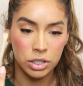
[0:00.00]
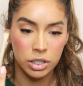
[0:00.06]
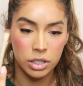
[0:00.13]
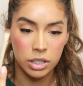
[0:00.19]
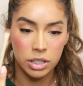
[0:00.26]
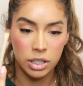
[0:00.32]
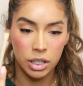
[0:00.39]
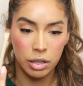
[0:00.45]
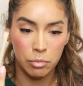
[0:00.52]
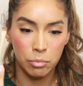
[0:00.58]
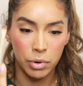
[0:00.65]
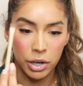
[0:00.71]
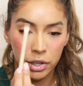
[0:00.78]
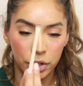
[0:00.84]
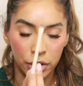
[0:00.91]
This is the
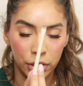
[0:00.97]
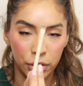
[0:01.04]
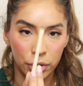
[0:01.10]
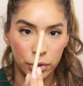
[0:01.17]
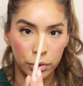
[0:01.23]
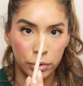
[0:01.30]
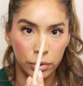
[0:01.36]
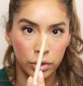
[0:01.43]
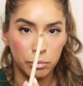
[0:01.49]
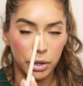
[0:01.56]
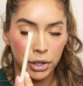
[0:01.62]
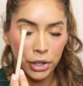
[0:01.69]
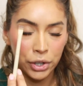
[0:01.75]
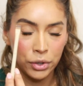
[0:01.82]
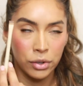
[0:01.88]
Mario
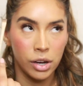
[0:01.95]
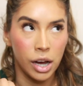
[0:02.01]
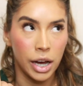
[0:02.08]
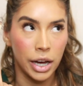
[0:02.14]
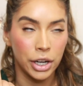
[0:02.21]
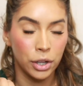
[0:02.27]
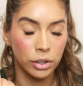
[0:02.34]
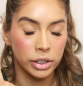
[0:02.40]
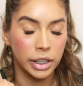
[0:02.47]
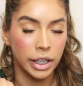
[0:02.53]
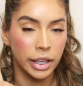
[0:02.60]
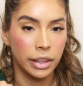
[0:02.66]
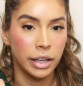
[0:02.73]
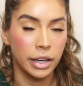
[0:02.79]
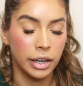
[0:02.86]
Ariel
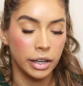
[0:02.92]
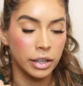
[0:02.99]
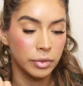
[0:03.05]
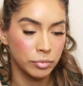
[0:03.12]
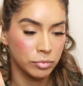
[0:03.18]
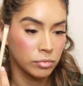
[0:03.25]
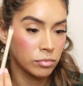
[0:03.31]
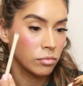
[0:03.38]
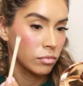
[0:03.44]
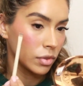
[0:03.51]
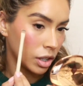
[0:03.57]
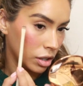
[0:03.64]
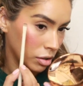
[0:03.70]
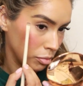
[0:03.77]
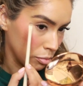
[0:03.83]
Tejeda
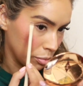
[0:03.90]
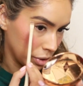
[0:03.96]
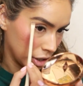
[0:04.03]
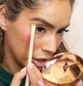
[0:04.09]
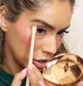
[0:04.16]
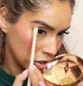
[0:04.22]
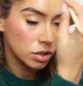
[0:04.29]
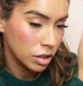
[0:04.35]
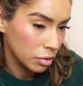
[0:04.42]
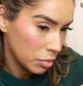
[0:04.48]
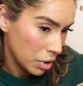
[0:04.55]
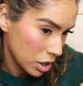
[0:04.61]
brush. So I'm